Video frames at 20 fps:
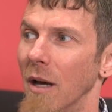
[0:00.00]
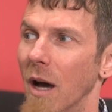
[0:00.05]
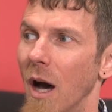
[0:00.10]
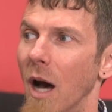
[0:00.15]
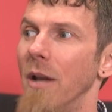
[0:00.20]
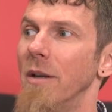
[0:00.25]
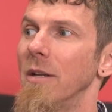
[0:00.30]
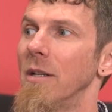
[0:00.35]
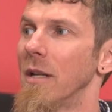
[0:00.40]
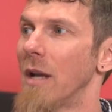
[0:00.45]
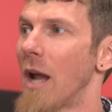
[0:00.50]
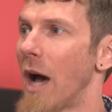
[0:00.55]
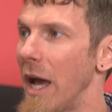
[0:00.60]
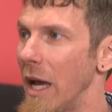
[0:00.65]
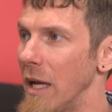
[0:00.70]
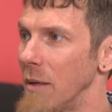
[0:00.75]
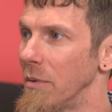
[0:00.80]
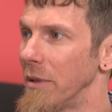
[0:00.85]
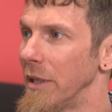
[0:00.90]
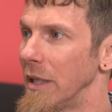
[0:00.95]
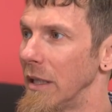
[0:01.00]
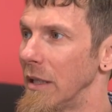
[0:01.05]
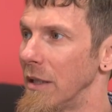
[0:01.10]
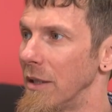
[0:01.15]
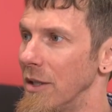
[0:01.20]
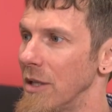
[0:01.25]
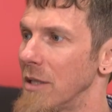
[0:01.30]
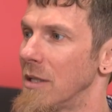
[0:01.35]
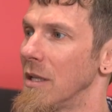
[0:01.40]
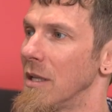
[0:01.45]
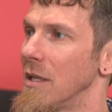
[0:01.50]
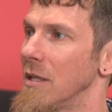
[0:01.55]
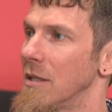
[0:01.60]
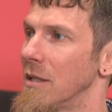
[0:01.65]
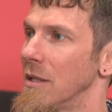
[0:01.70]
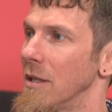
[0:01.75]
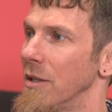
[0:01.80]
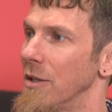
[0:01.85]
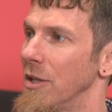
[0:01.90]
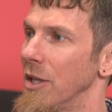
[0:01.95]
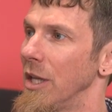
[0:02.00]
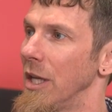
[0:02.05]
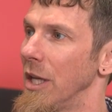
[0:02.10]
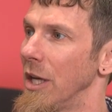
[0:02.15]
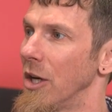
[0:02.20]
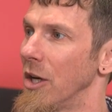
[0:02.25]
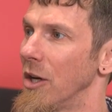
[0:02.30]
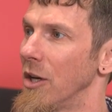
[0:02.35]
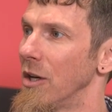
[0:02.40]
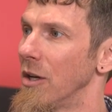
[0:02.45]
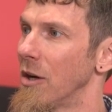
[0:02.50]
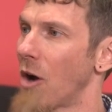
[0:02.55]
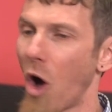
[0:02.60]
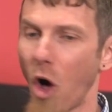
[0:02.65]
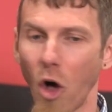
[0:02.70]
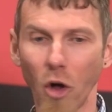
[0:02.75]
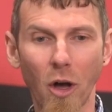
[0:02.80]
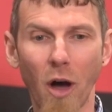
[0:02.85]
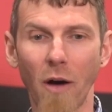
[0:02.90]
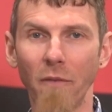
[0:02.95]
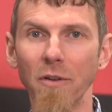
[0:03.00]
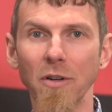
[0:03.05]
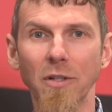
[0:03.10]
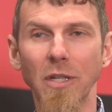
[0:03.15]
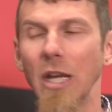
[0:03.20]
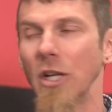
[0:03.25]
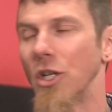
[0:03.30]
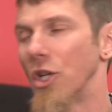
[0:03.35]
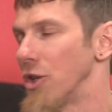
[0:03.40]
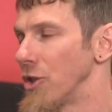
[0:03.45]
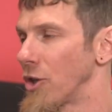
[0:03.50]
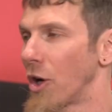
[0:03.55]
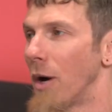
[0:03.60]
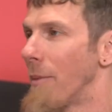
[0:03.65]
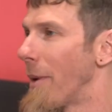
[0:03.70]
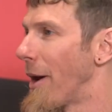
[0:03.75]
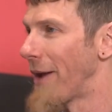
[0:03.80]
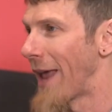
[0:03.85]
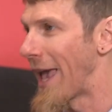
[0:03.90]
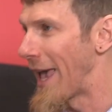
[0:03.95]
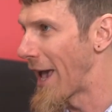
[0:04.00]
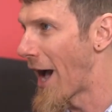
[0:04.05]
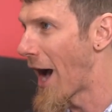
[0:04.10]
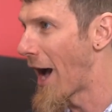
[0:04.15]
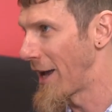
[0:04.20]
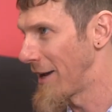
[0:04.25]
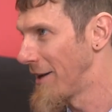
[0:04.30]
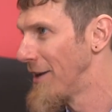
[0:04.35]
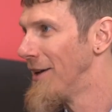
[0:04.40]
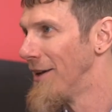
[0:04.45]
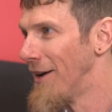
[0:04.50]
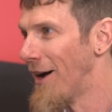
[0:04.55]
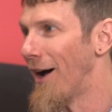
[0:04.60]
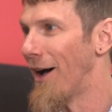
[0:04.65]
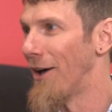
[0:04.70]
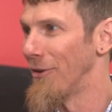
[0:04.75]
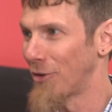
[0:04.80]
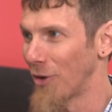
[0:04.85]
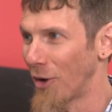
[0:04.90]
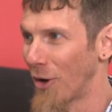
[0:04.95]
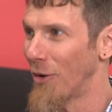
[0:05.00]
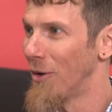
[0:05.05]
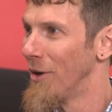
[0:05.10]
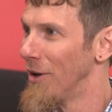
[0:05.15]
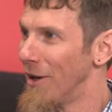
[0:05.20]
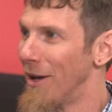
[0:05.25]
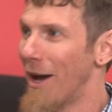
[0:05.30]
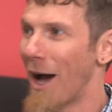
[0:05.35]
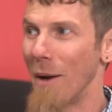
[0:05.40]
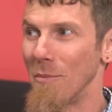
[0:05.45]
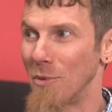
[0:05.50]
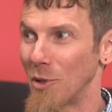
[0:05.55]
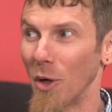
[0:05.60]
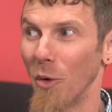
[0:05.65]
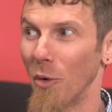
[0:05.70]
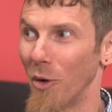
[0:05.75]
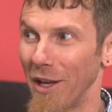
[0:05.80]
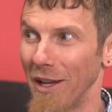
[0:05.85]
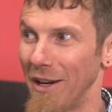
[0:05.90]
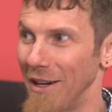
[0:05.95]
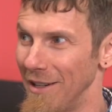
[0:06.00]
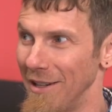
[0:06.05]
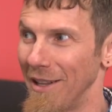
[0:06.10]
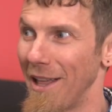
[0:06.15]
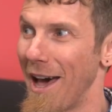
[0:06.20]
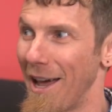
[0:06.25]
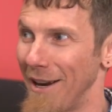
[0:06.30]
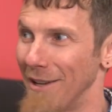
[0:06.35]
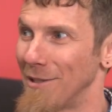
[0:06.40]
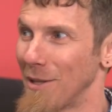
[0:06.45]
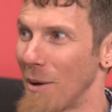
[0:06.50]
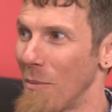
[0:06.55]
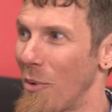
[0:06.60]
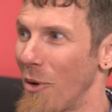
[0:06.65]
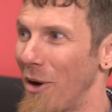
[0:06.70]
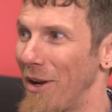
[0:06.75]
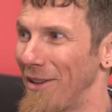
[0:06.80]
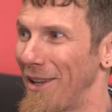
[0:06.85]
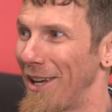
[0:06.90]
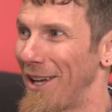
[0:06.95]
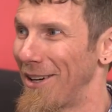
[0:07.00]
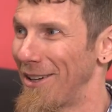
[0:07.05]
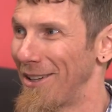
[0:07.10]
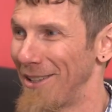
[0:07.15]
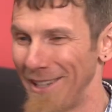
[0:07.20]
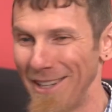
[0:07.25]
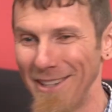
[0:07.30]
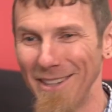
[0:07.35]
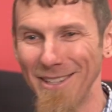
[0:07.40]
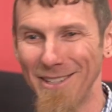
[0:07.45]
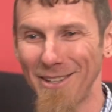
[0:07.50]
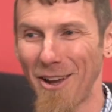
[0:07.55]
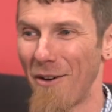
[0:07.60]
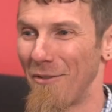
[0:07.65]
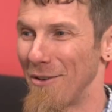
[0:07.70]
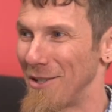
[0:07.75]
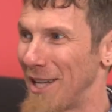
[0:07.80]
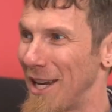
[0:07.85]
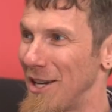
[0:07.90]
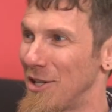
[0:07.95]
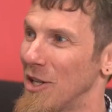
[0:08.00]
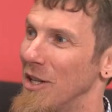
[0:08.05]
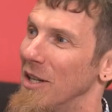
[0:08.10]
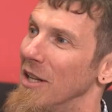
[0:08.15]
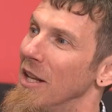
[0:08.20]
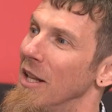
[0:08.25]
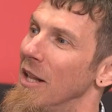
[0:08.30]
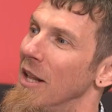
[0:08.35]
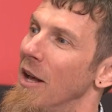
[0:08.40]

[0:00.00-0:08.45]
Undeniably, this is the year all conversations are about AI. Uh, so I'm sure we'll get into that at some point later in this conversation.